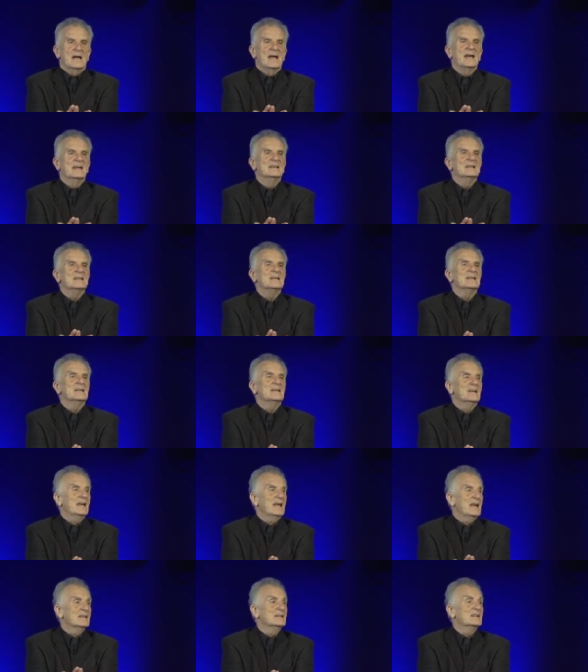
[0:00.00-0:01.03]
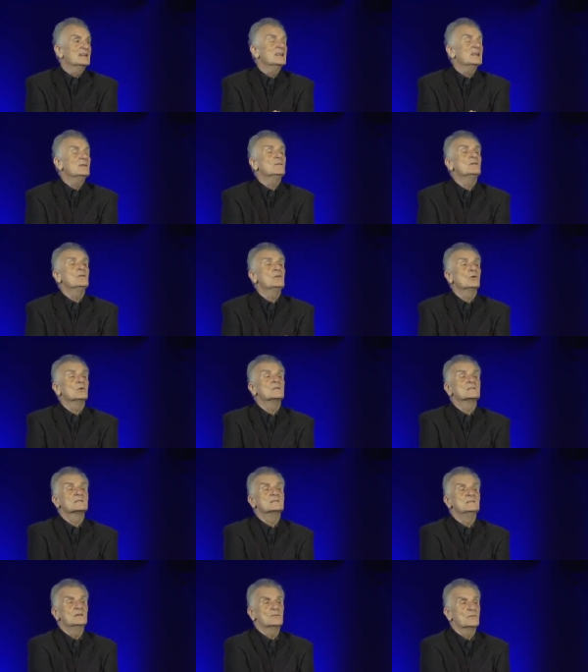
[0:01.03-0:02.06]
And, and even though
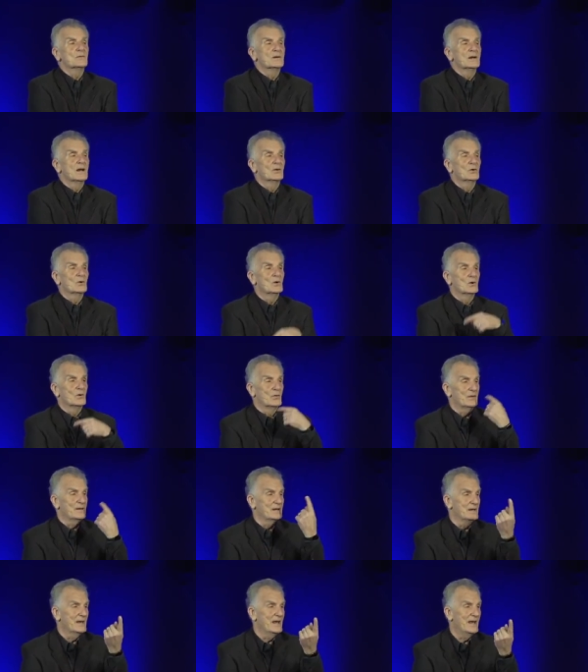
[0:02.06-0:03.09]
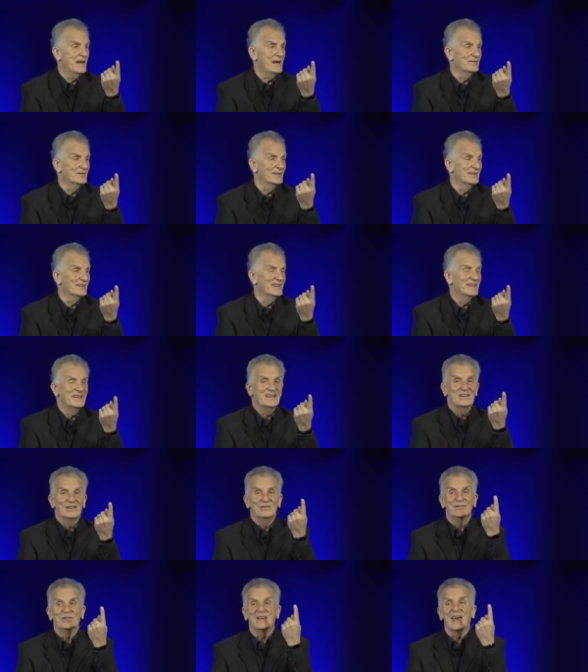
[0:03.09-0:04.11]
it's different on earth, in heaven,
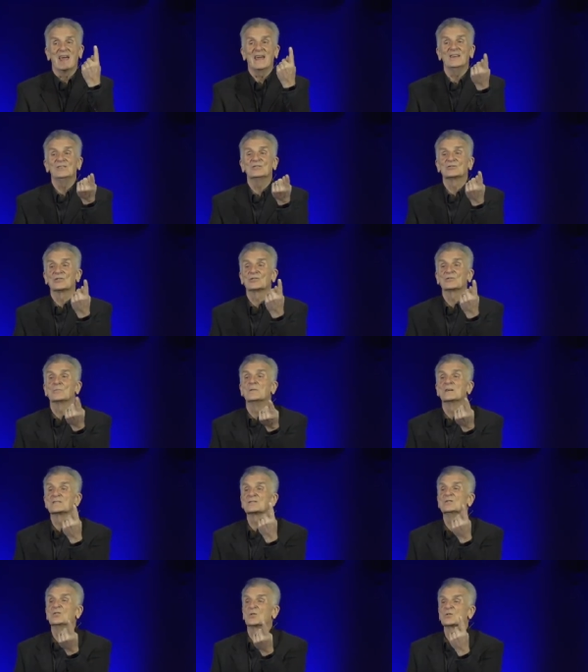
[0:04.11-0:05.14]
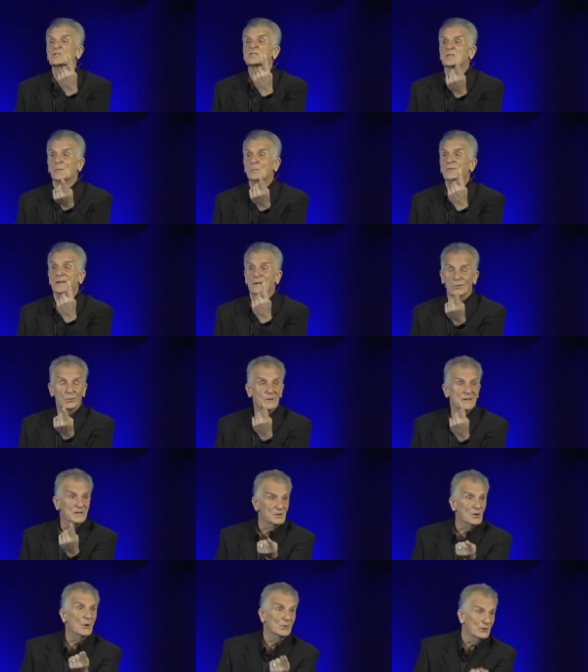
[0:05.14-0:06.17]
the angels must know something
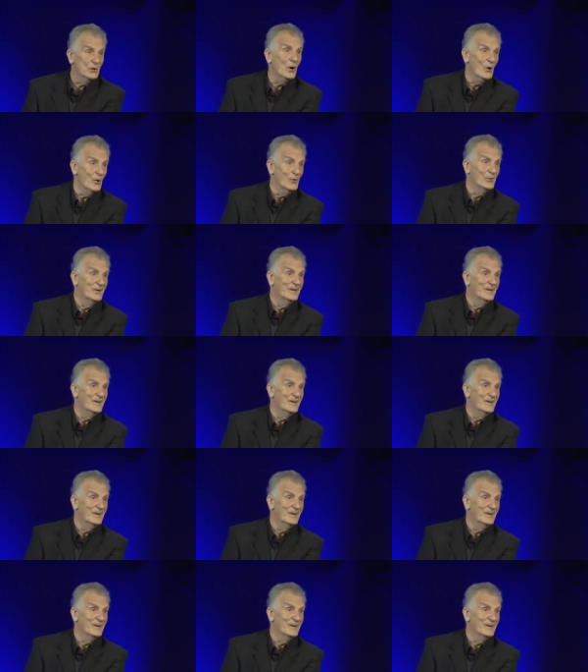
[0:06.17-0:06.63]
we don't know.